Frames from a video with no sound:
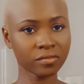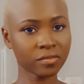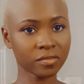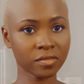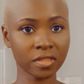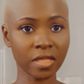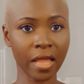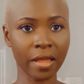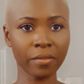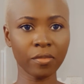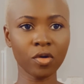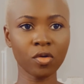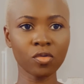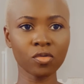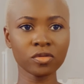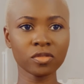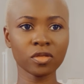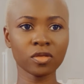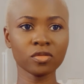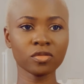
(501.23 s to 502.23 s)
Time
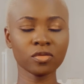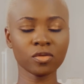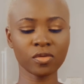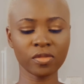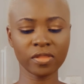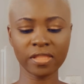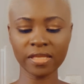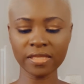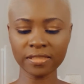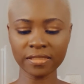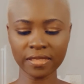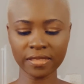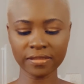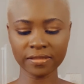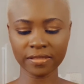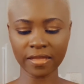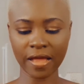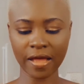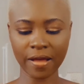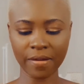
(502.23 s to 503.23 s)
goes on. So this
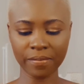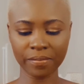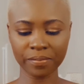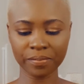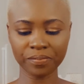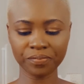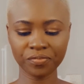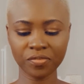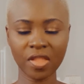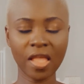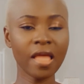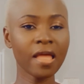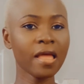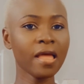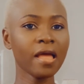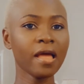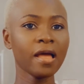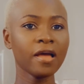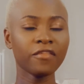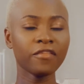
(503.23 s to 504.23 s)
is
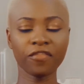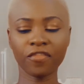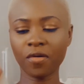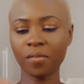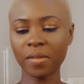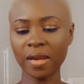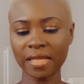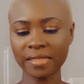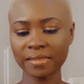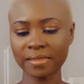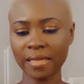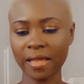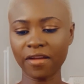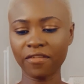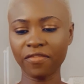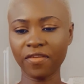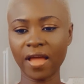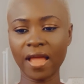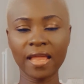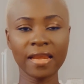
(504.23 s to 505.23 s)
from
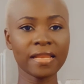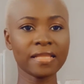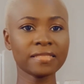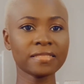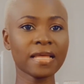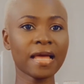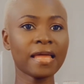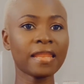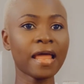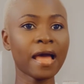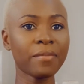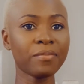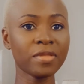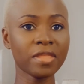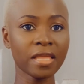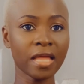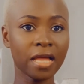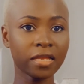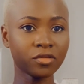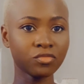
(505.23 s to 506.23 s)
Lattafa, and it's
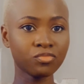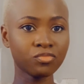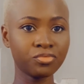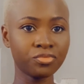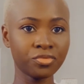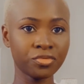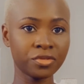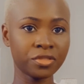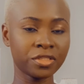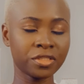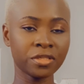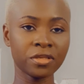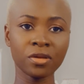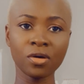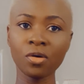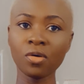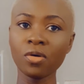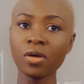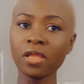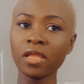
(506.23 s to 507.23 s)
Abigedh Rouge. You
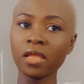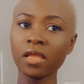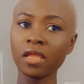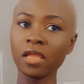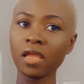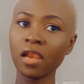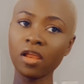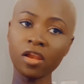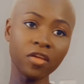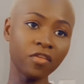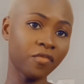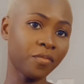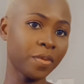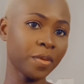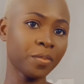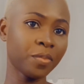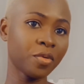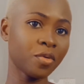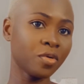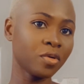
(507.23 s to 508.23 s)
know, a lot of
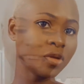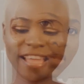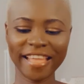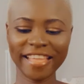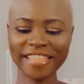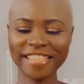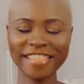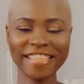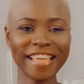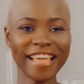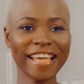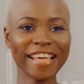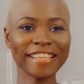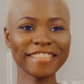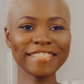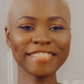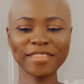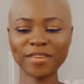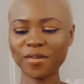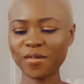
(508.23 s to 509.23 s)
people,
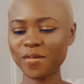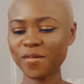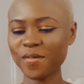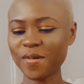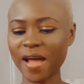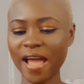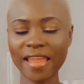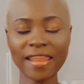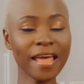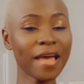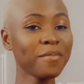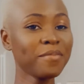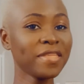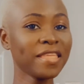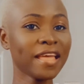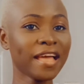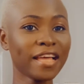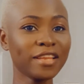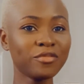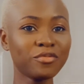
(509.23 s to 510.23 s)
yeah, so
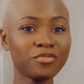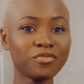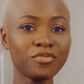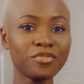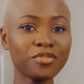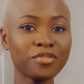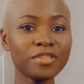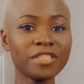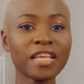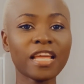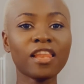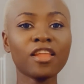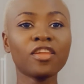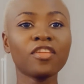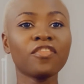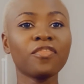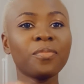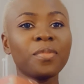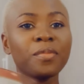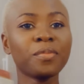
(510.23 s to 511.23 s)
Abigedh Rouge, a lot
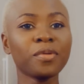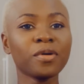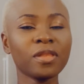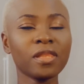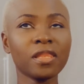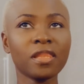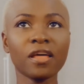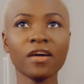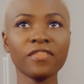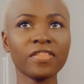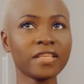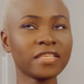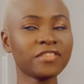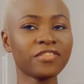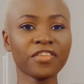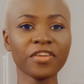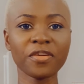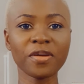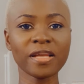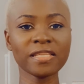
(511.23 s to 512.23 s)
of people love this
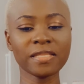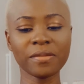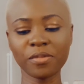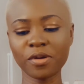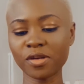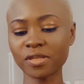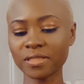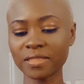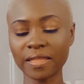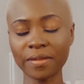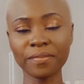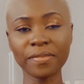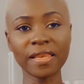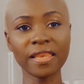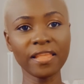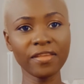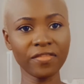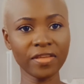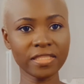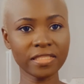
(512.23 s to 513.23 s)
fragrance because they
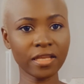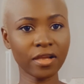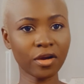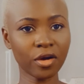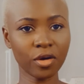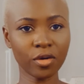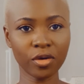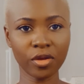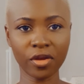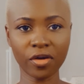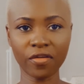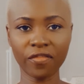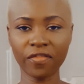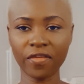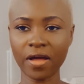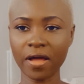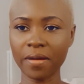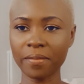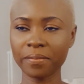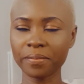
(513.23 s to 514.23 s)
believe it's a clone of
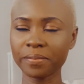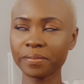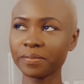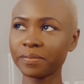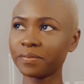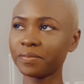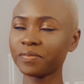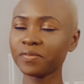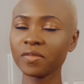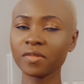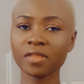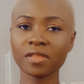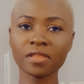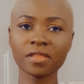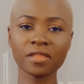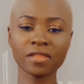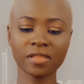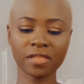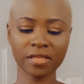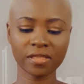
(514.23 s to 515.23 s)

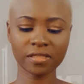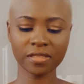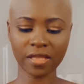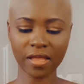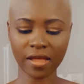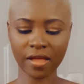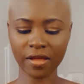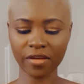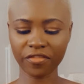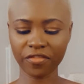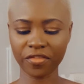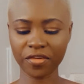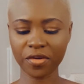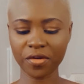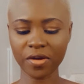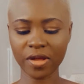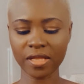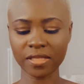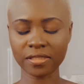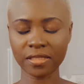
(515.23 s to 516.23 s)
this
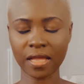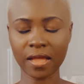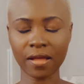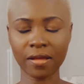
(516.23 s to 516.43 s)
fragrance,